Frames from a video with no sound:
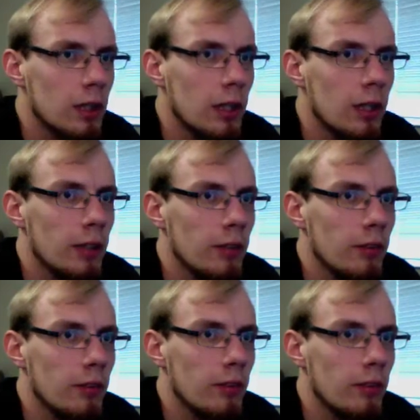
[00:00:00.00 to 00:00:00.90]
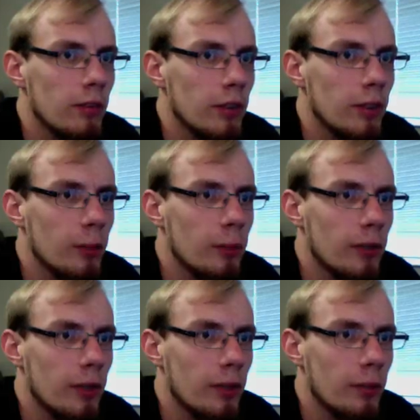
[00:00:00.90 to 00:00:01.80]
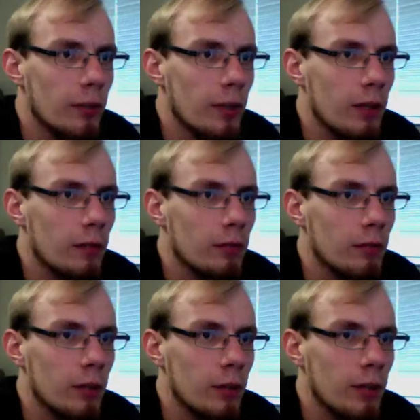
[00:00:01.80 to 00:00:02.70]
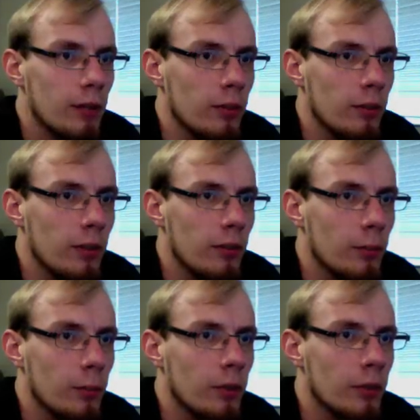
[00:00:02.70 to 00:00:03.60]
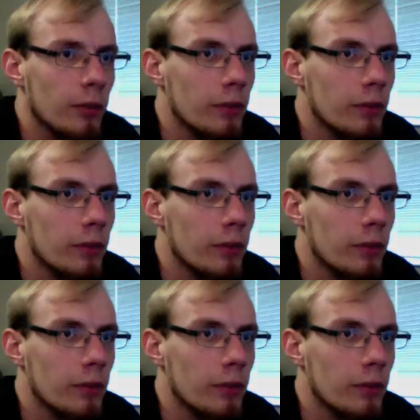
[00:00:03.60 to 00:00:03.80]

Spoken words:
I sincerely hope that I don't have. Okay, so it's set to world.